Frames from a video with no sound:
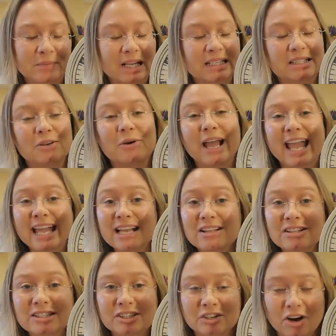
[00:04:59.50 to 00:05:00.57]
So
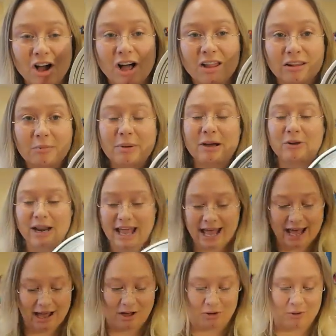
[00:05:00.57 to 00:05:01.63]
angles are all about
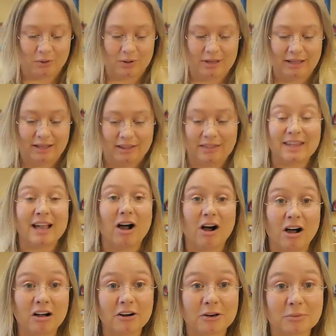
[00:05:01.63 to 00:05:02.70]
how the
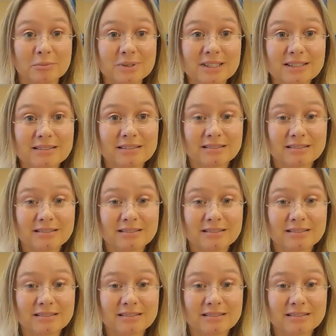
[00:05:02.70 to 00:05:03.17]
arms